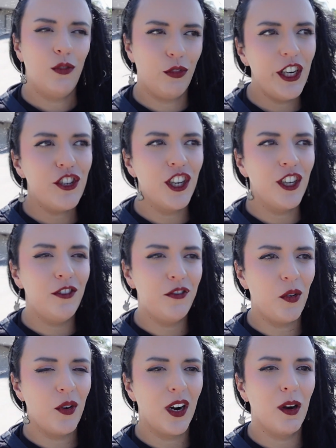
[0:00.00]
reaching
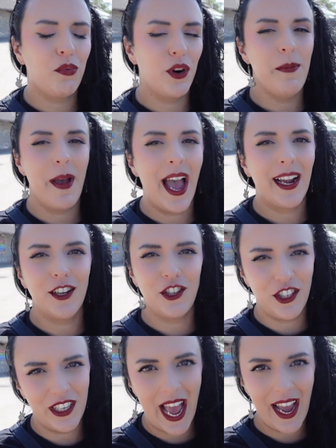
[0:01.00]
for a prepackaged
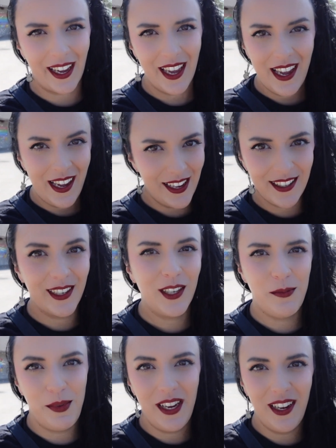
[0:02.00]
snack isn't
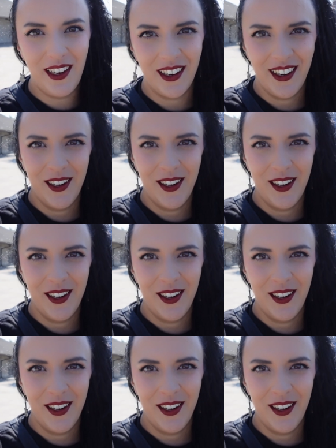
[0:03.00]
gonna be